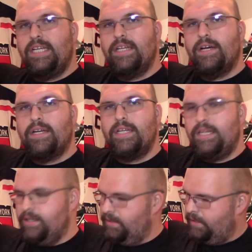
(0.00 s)
on
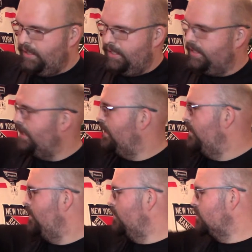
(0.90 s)
here, and then
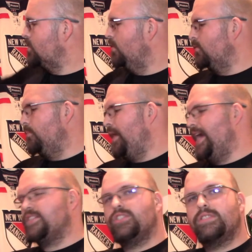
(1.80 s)
no shoulder
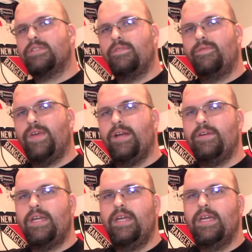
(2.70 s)
patches,
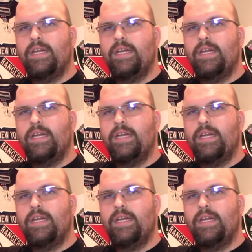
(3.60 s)
very